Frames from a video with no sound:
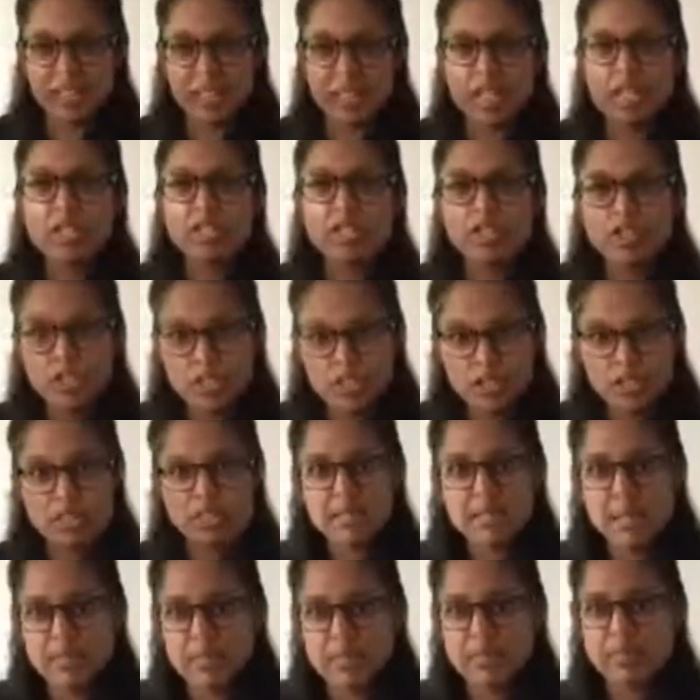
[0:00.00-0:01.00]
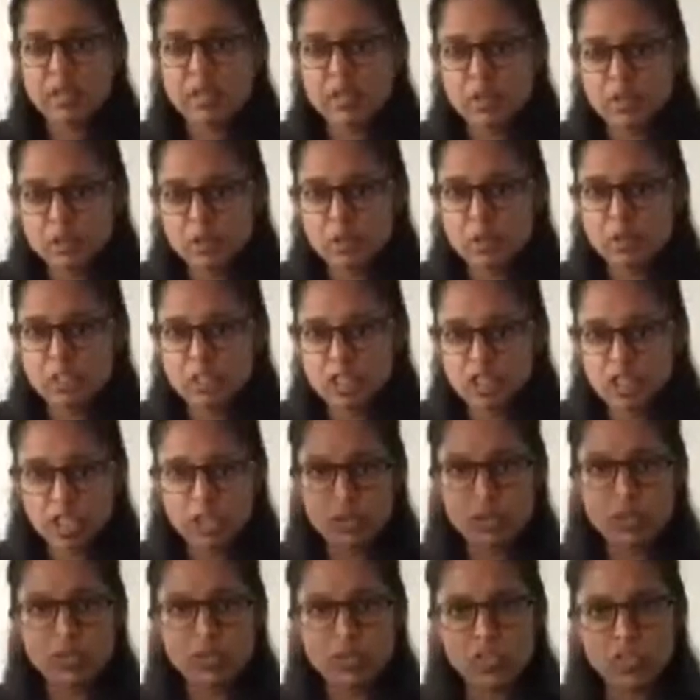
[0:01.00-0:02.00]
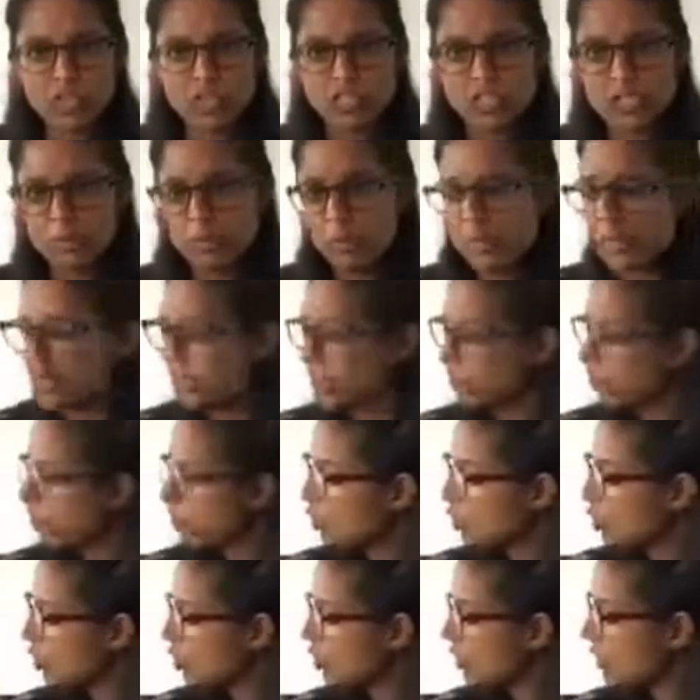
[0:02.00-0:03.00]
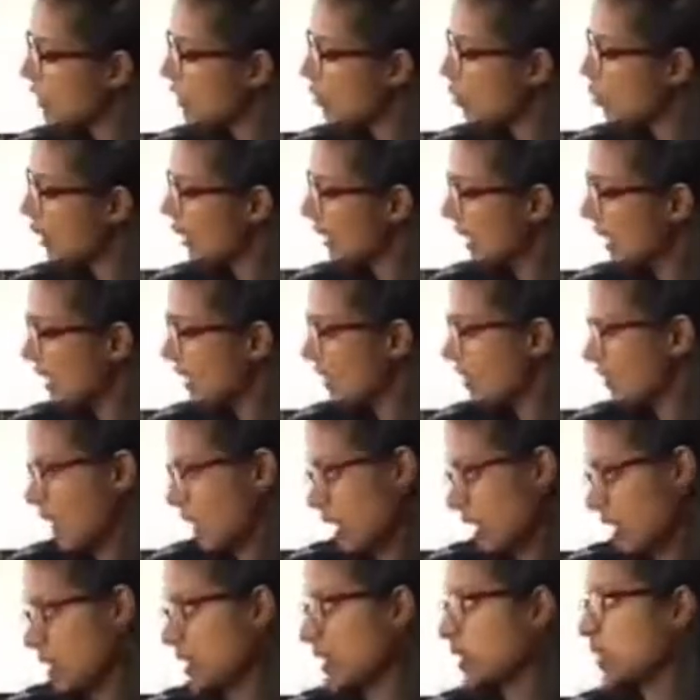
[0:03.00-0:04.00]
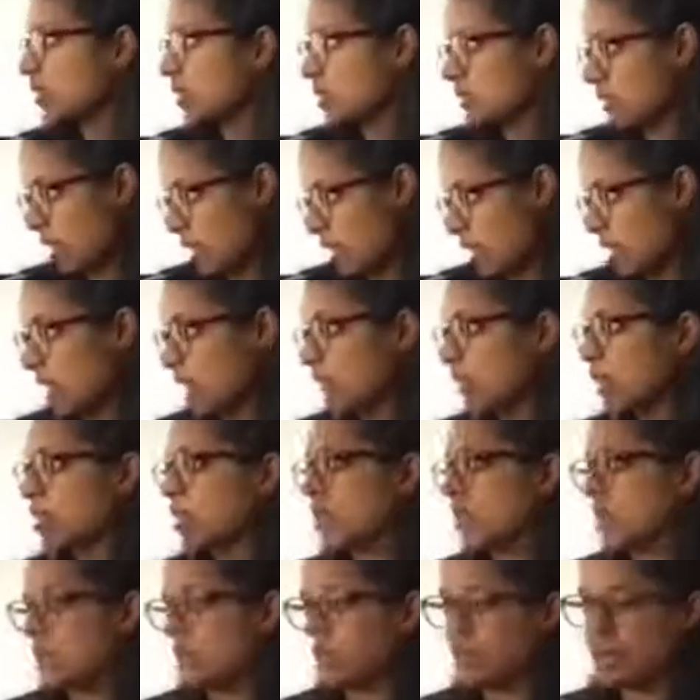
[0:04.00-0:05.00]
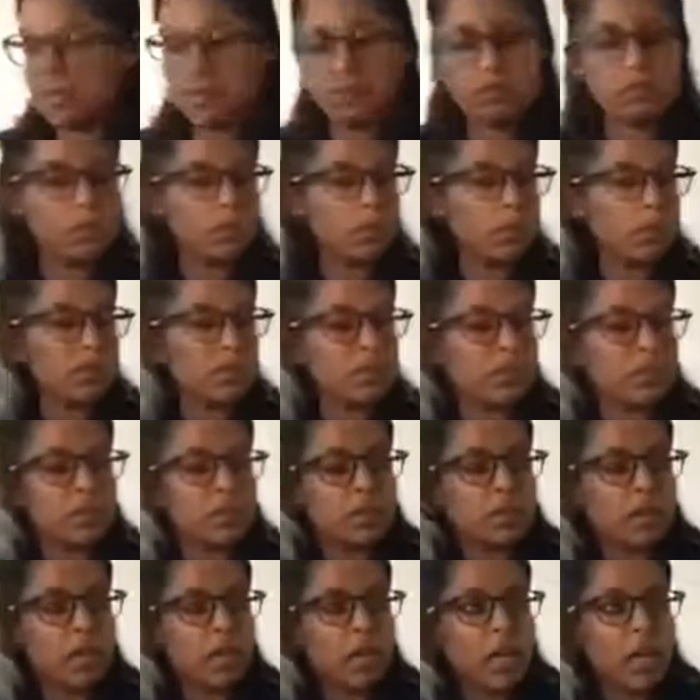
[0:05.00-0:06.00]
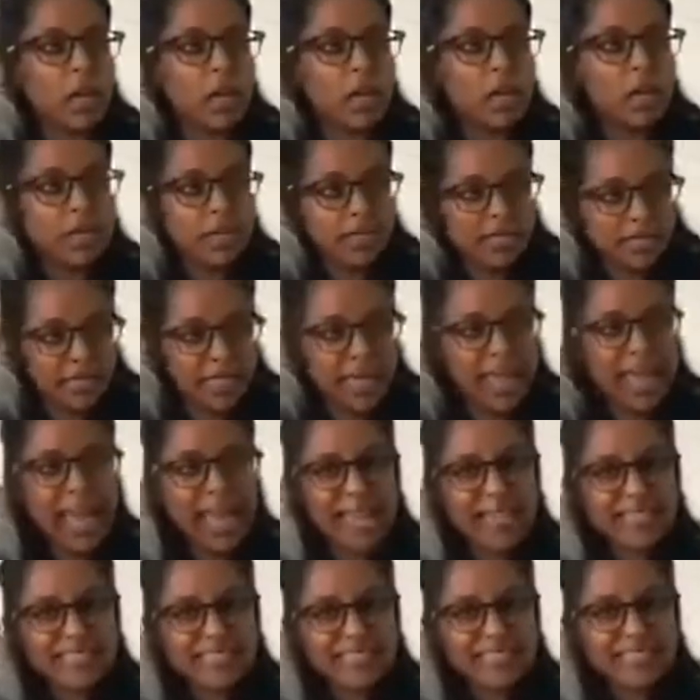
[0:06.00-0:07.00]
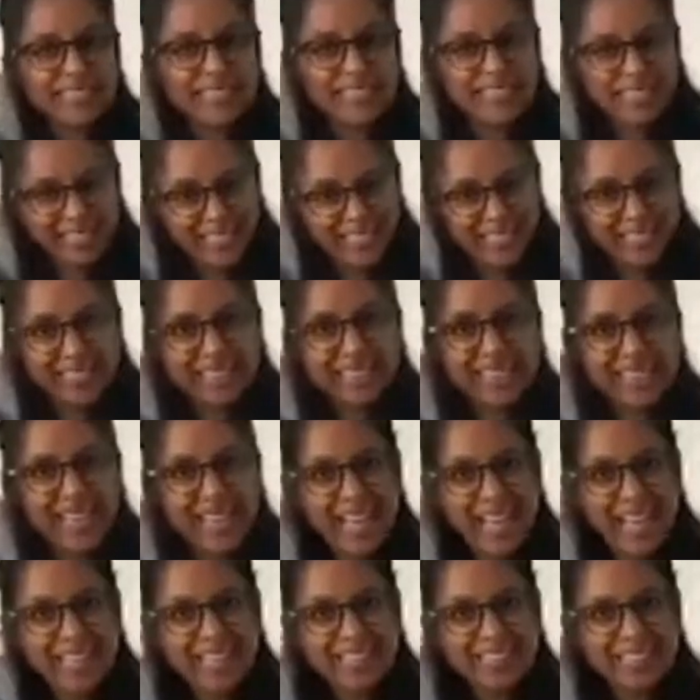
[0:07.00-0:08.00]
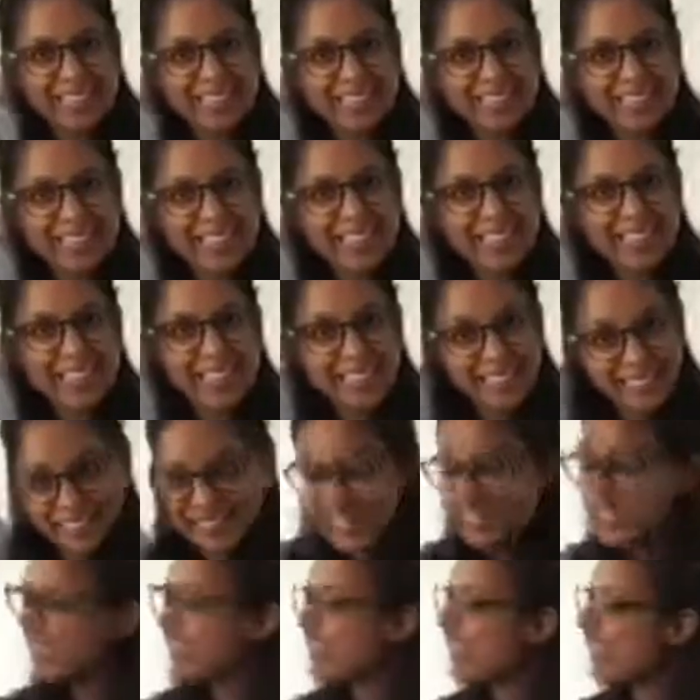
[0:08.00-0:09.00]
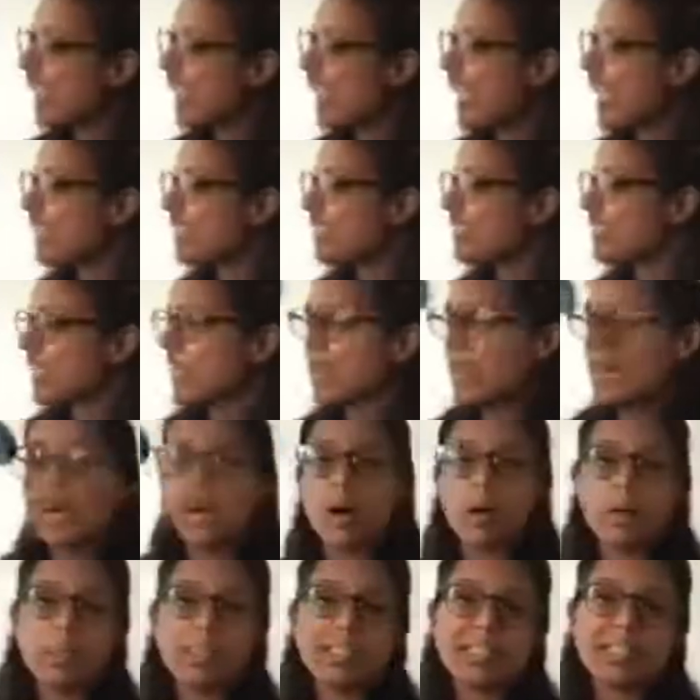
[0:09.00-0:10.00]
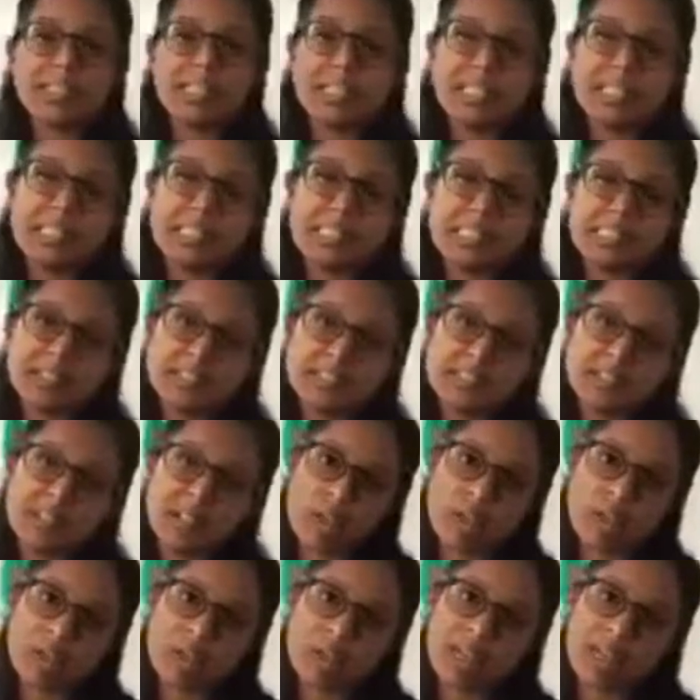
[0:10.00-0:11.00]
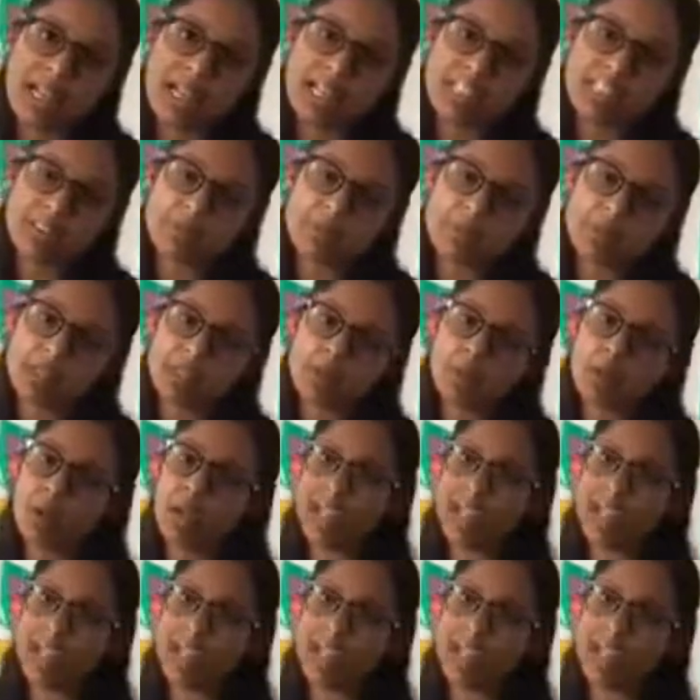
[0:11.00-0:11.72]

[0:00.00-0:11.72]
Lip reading: Did some of you switch those phonics brains on during the week? They did say they did, Mr. Wizard. Yes, yes, yes. Oh, he said he's so glad to be awake.